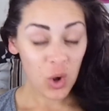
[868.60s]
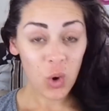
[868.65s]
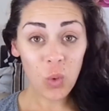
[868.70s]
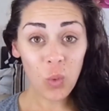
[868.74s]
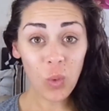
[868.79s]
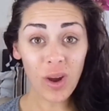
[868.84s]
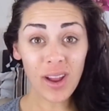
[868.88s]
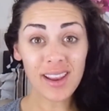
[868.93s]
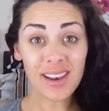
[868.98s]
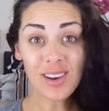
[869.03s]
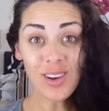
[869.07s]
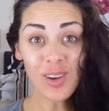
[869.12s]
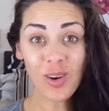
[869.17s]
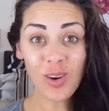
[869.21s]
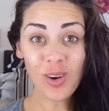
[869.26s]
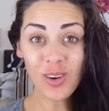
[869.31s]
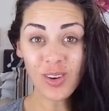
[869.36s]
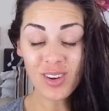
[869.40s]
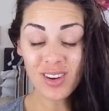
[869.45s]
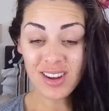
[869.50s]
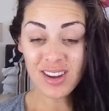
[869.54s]
quite
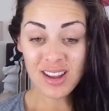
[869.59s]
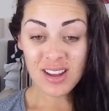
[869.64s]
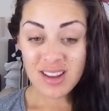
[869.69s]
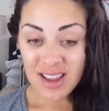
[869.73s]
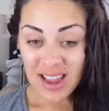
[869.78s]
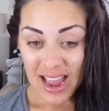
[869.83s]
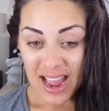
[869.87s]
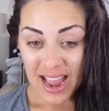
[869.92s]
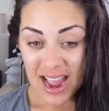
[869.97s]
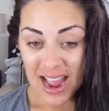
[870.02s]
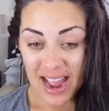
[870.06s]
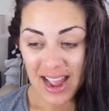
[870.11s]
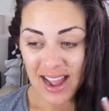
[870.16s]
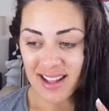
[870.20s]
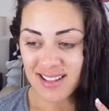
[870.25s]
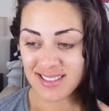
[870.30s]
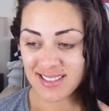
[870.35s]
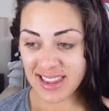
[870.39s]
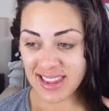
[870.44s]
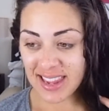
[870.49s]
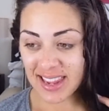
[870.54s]
long
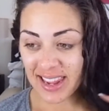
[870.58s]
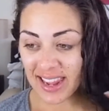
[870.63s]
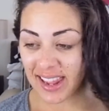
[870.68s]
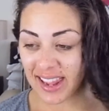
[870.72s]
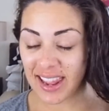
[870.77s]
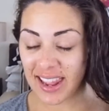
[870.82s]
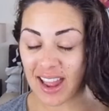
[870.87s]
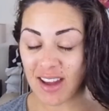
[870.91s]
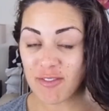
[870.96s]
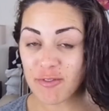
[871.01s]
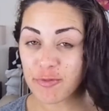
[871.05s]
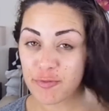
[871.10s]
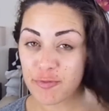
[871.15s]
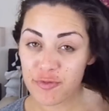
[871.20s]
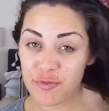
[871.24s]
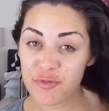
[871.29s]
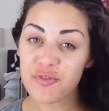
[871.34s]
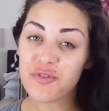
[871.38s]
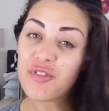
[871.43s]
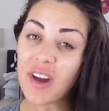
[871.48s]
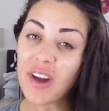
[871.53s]
and it can get
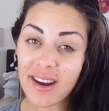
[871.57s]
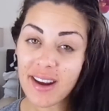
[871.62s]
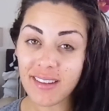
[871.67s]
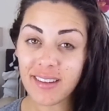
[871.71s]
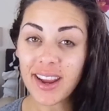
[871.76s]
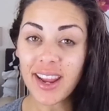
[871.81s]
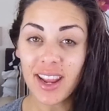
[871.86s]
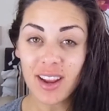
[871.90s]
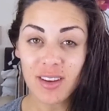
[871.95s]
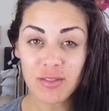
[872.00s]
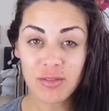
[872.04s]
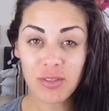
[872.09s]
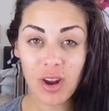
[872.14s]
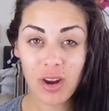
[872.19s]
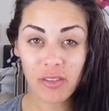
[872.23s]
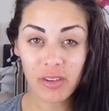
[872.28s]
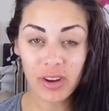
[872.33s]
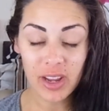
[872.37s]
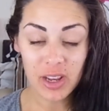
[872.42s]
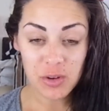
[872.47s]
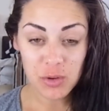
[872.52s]
very,
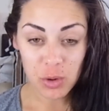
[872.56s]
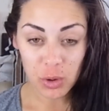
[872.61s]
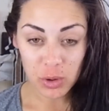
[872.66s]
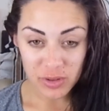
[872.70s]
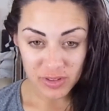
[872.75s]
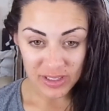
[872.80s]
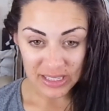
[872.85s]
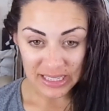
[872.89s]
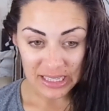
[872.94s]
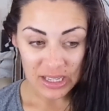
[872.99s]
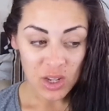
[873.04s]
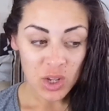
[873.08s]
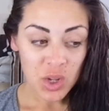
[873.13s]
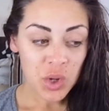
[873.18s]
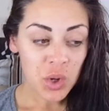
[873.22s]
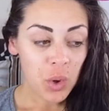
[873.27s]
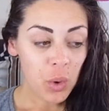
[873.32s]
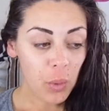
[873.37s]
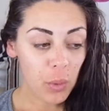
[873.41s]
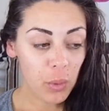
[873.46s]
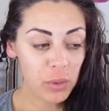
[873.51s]
very knotty.
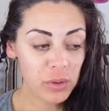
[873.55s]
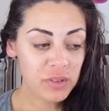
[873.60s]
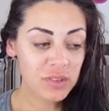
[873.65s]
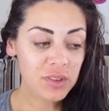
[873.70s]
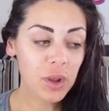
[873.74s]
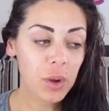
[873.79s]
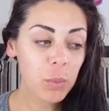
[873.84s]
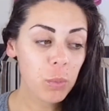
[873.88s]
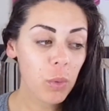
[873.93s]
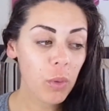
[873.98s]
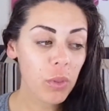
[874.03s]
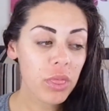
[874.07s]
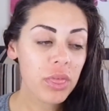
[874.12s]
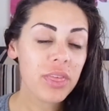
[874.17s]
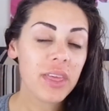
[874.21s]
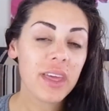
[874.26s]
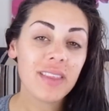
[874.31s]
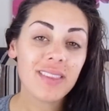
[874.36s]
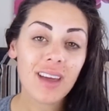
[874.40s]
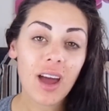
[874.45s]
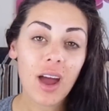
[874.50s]
Also, one
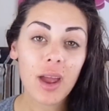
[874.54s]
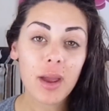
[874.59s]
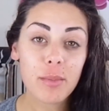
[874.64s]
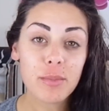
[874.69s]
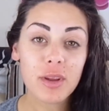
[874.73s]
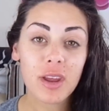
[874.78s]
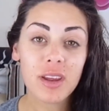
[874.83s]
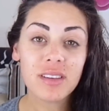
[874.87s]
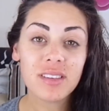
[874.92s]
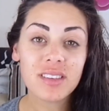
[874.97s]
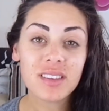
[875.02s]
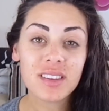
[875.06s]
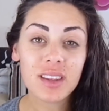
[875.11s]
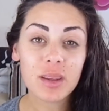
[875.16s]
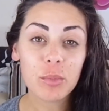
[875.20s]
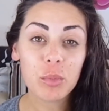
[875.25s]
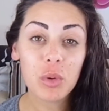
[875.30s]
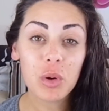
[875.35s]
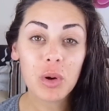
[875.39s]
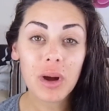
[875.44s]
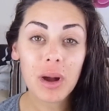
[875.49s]
thing that I'm noticing
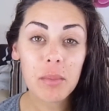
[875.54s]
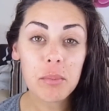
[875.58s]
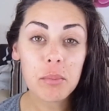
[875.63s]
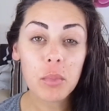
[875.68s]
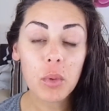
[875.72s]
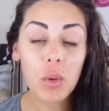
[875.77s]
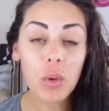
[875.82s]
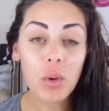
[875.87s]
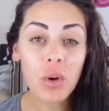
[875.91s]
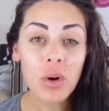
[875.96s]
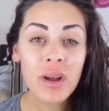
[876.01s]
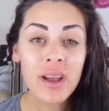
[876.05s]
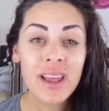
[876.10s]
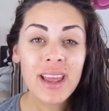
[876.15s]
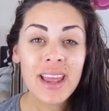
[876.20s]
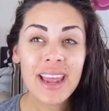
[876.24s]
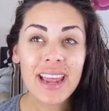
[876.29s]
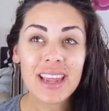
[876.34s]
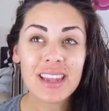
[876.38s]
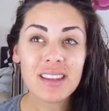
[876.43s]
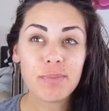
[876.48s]
more and more
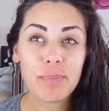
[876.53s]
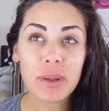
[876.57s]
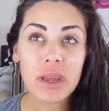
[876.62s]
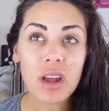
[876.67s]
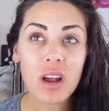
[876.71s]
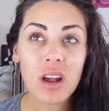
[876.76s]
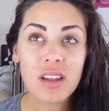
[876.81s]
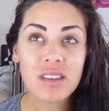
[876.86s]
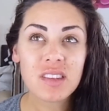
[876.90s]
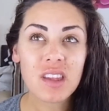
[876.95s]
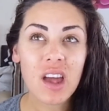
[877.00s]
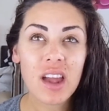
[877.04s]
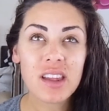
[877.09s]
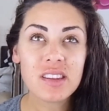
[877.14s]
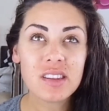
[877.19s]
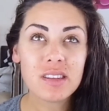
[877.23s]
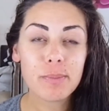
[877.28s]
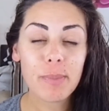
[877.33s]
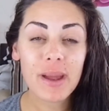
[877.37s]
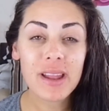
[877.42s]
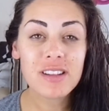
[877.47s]
is because I
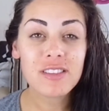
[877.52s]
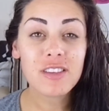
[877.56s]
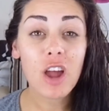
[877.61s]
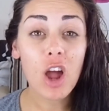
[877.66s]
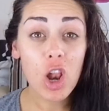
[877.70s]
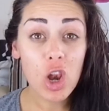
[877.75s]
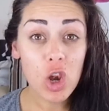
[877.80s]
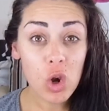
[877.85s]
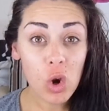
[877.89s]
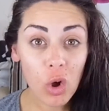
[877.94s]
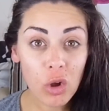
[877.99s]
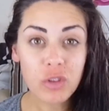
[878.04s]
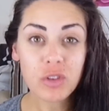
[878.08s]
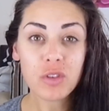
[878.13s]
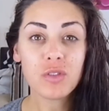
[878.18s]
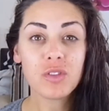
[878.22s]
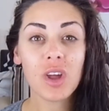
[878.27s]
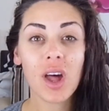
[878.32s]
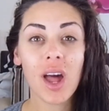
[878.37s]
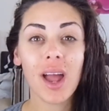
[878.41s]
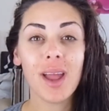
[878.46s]
spend a lot of
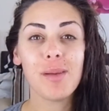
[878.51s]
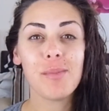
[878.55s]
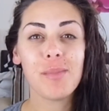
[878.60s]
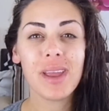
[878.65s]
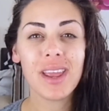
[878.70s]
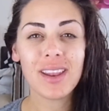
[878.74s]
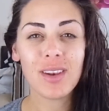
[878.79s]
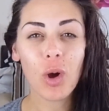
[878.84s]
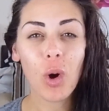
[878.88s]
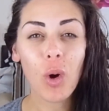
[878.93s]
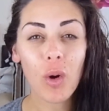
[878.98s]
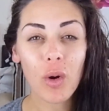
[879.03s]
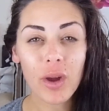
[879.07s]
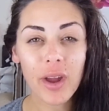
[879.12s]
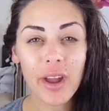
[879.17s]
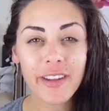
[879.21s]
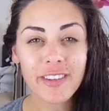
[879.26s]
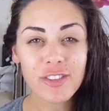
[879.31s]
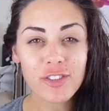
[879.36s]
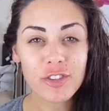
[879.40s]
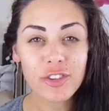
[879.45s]
time in hot
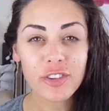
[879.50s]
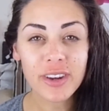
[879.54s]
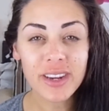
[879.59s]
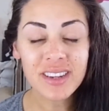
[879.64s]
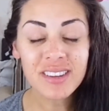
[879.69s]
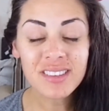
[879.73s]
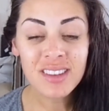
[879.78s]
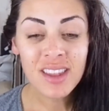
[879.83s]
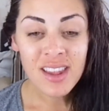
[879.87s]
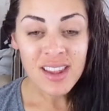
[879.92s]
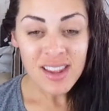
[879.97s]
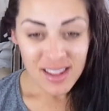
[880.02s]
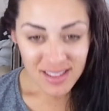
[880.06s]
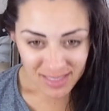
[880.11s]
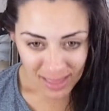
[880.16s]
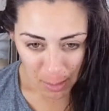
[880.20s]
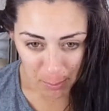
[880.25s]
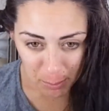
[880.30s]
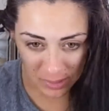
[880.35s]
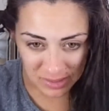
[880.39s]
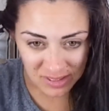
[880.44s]
countries,
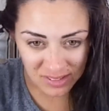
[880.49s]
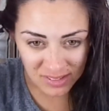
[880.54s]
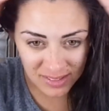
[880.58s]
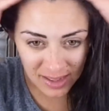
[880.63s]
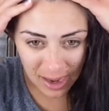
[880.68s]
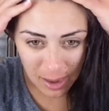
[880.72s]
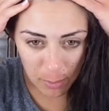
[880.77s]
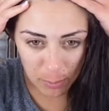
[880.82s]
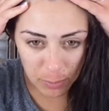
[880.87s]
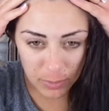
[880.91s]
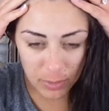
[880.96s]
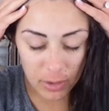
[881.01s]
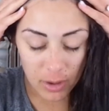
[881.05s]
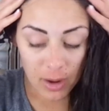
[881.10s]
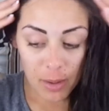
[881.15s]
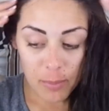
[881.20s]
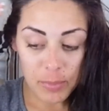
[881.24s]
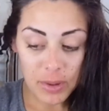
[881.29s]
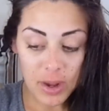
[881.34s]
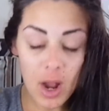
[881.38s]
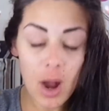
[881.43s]
that my scalp
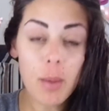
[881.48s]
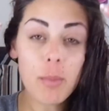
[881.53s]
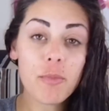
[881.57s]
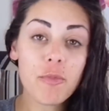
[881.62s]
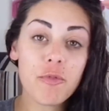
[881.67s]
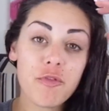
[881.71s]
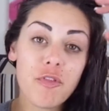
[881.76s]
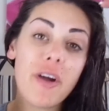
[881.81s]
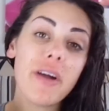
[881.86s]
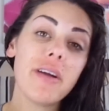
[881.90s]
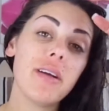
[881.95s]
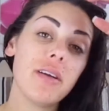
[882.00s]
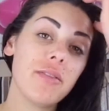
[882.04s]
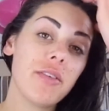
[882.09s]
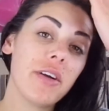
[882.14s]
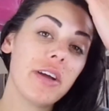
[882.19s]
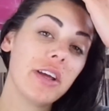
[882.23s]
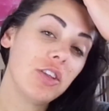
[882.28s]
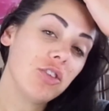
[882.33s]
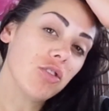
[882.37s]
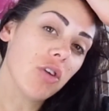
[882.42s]
can become very,
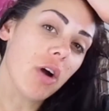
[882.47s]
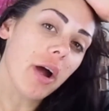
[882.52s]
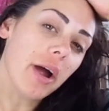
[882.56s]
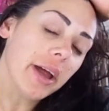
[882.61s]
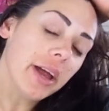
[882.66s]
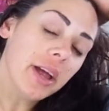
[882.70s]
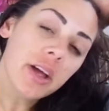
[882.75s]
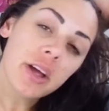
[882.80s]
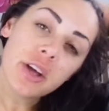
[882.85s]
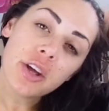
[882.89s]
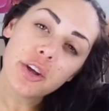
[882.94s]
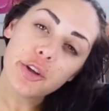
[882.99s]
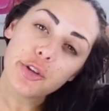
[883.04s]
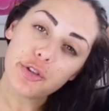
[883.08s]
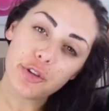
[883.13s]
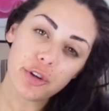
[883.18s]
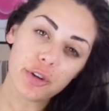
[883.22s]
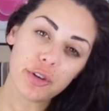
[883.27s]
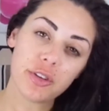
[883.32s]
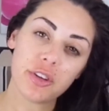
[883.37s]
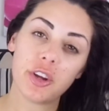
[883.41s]
very dry
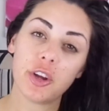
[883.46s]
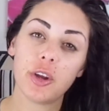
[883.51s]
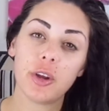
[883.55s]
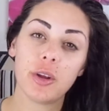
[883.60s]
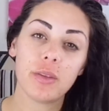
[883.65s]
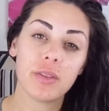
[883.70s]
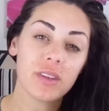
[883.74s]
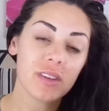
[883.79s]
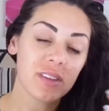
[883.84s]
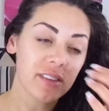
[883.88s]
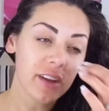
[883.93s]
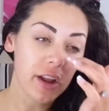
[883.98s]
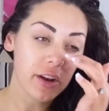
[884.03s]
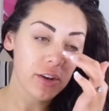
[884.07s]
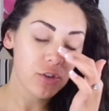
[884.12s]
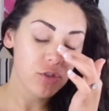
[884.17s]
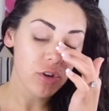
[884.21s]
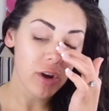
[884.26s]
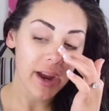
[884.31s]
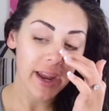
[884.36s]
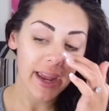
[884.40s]
due to the sun
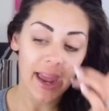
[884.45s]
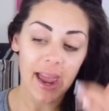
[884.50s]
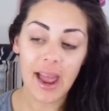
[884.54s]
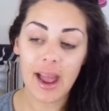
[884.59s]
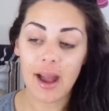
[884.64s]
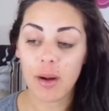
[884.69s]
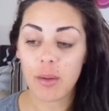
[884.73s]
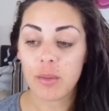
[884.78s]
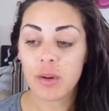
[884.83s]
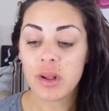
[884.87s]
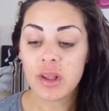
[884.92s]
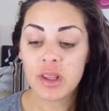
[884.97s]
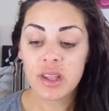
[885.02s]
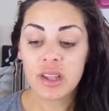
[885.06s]
drying it out.